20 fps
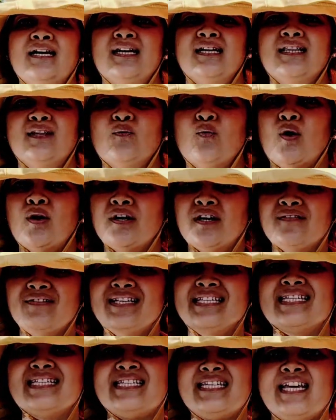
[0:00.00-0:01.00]
the water will
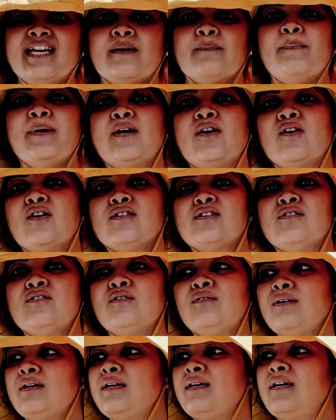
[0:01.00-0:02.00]
stink because it
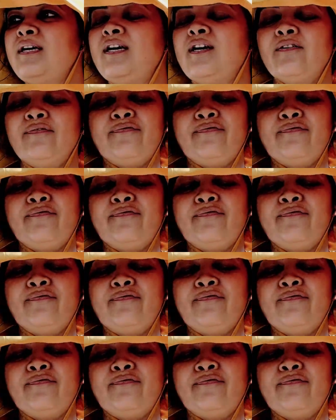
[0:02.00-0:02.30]
will